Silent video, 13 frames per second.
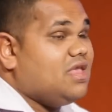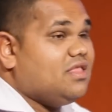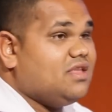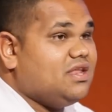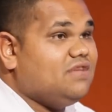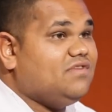
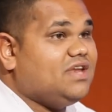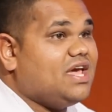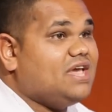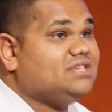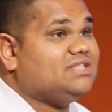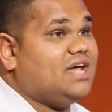that
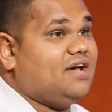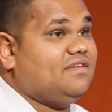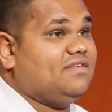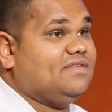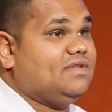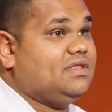everyday stuff,
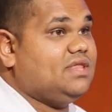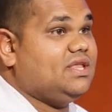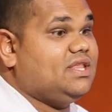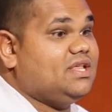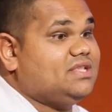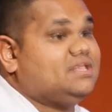that,
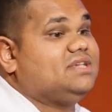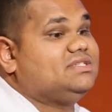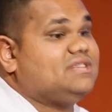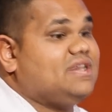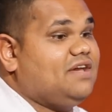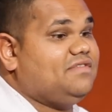that, that
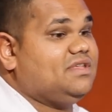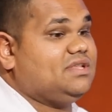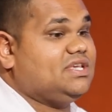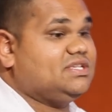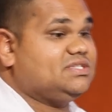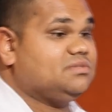stuff that
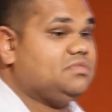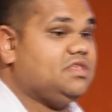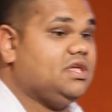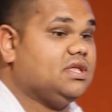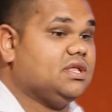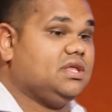gets them
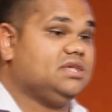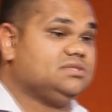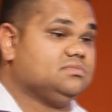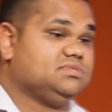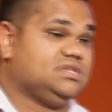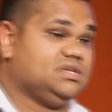thinking, gets
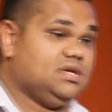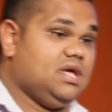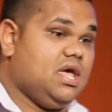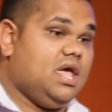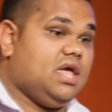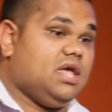them
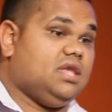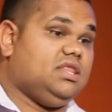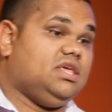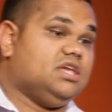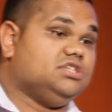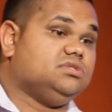in
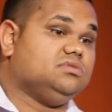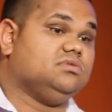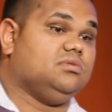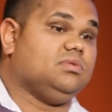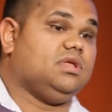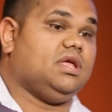the engine
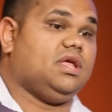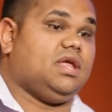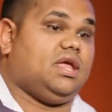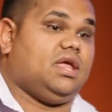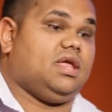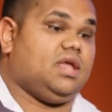room
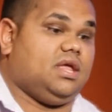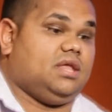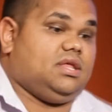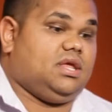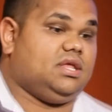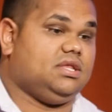
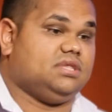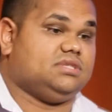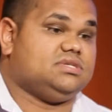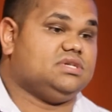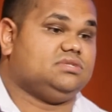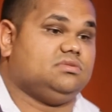and, and
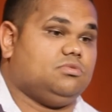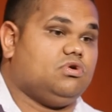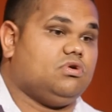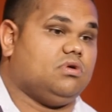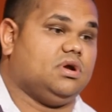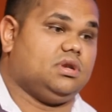says to them, all
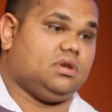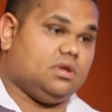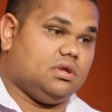right,